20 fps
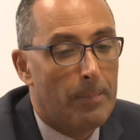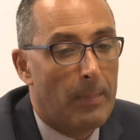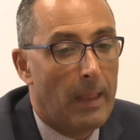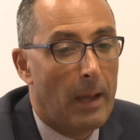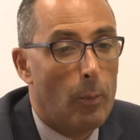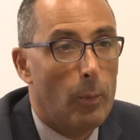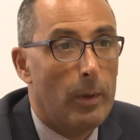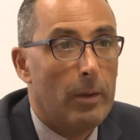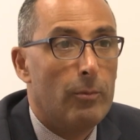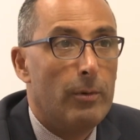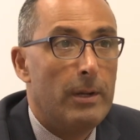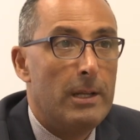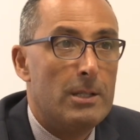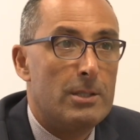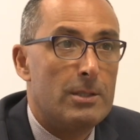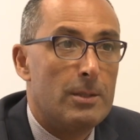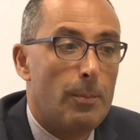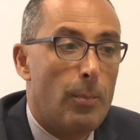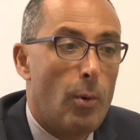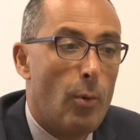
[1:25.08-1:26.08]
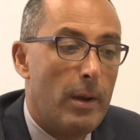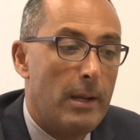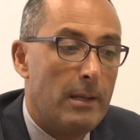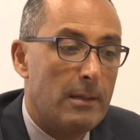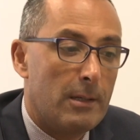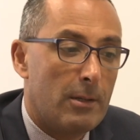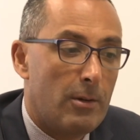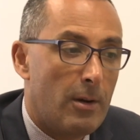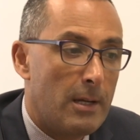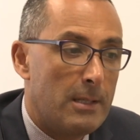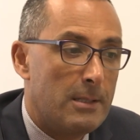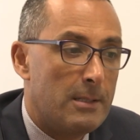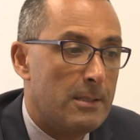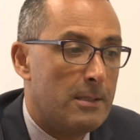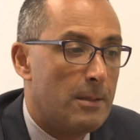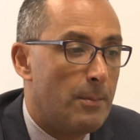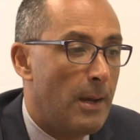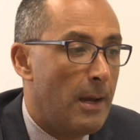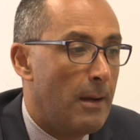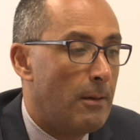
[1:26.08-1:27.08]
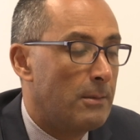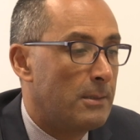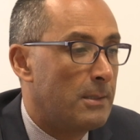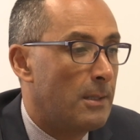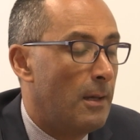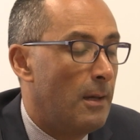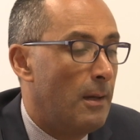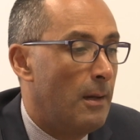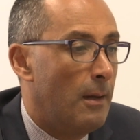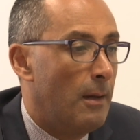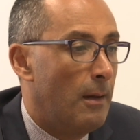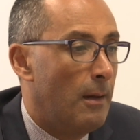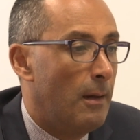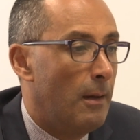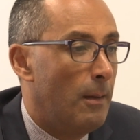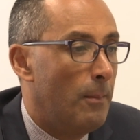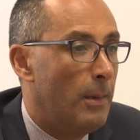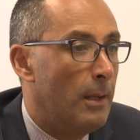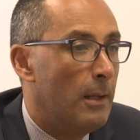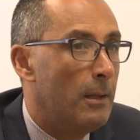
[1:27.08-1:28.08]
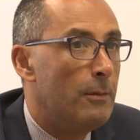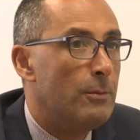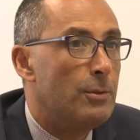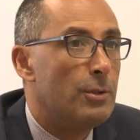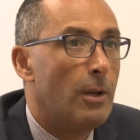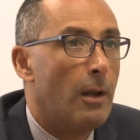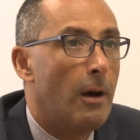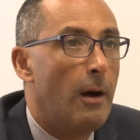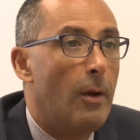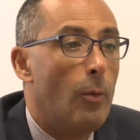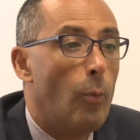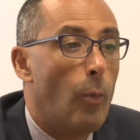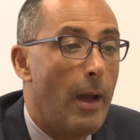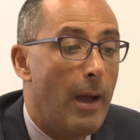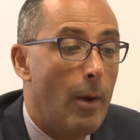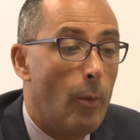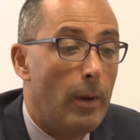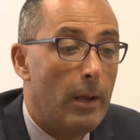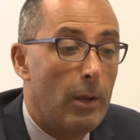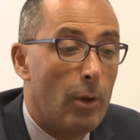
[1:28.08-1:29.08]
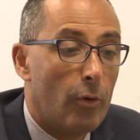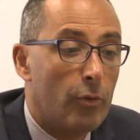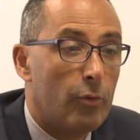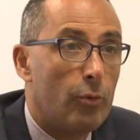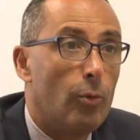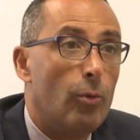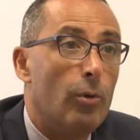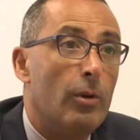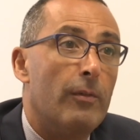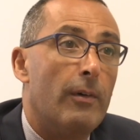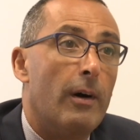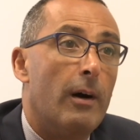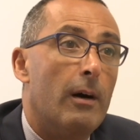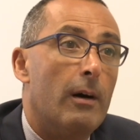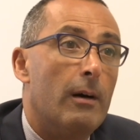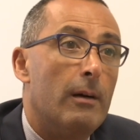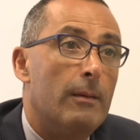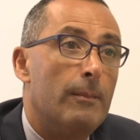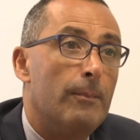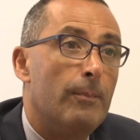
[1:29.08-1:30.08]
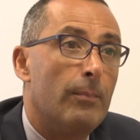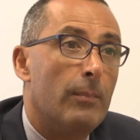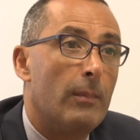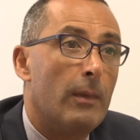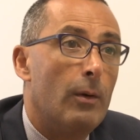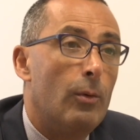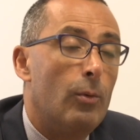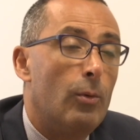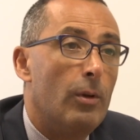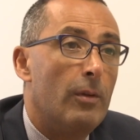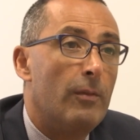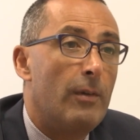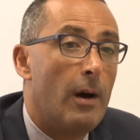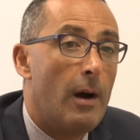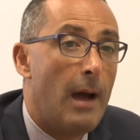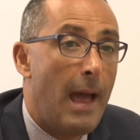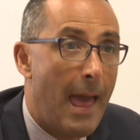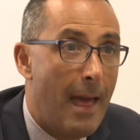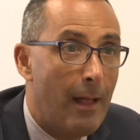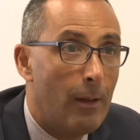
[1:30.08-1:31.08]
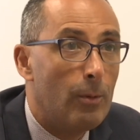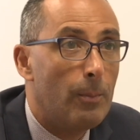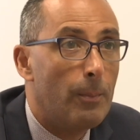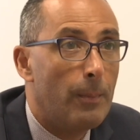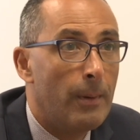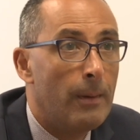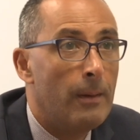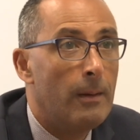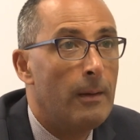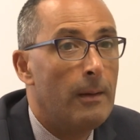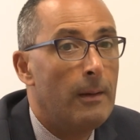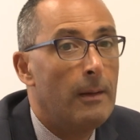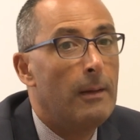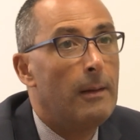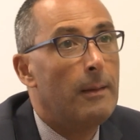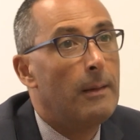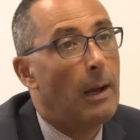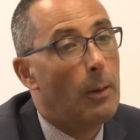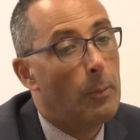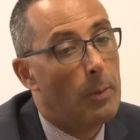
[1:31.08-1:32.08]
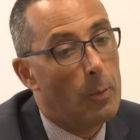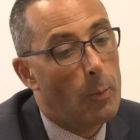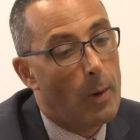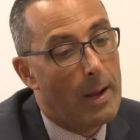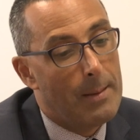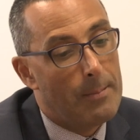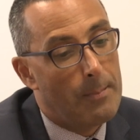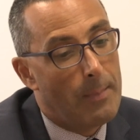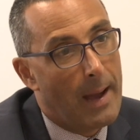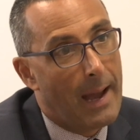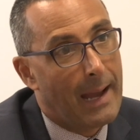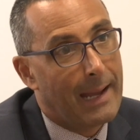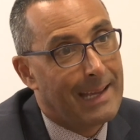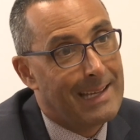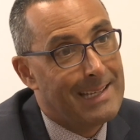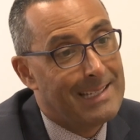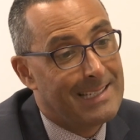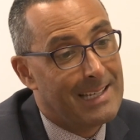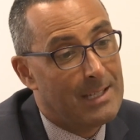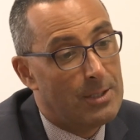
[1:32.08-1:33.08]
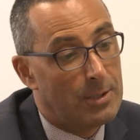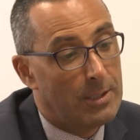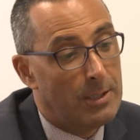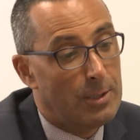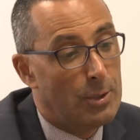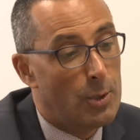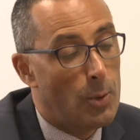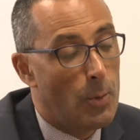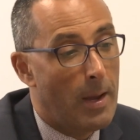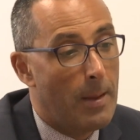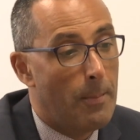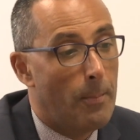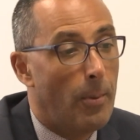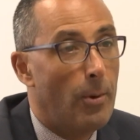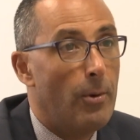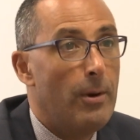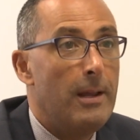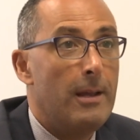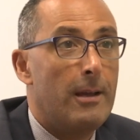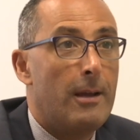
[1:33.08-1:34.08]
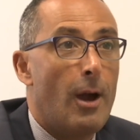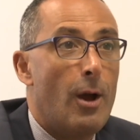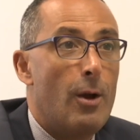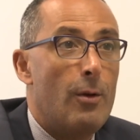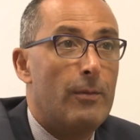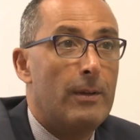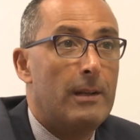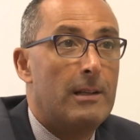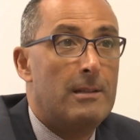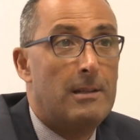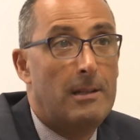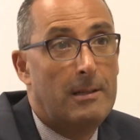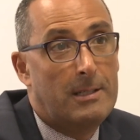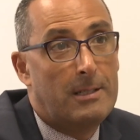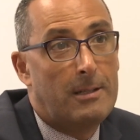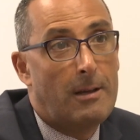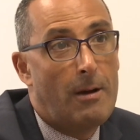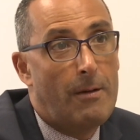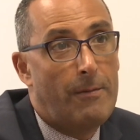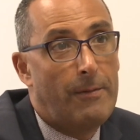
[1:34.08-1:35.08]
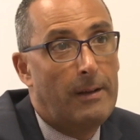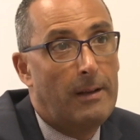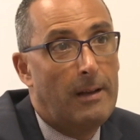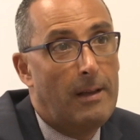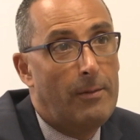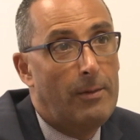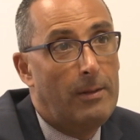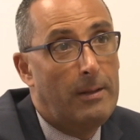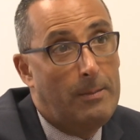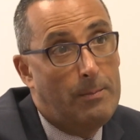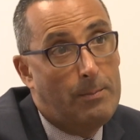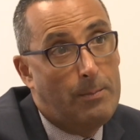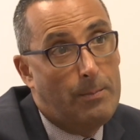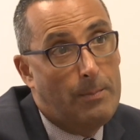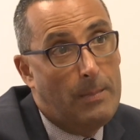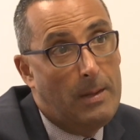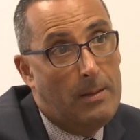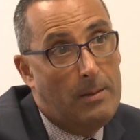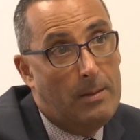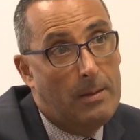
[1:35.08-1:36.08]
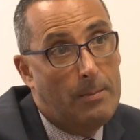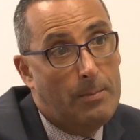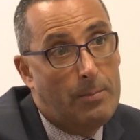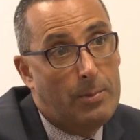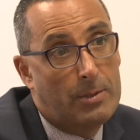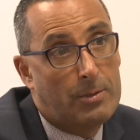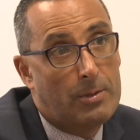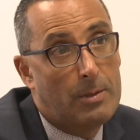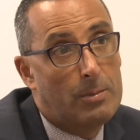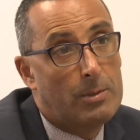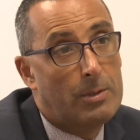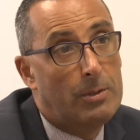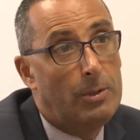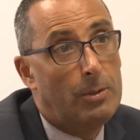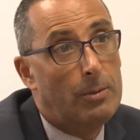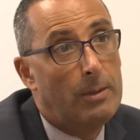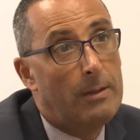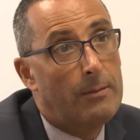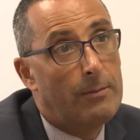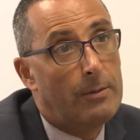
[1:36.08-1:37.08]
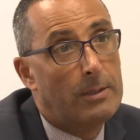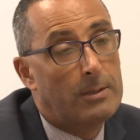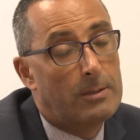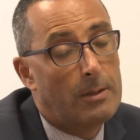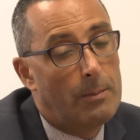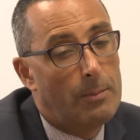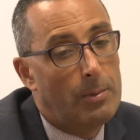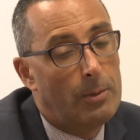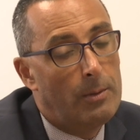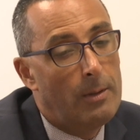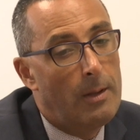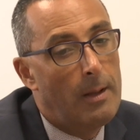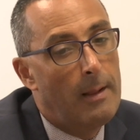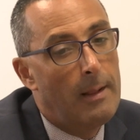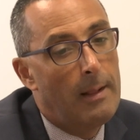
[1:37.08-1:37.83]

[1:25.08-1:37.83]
And we reached a crisis about middle of July, where we lost all of our help, and we went back essentially to a pre-COVID staffing level in the prescription unit, for example,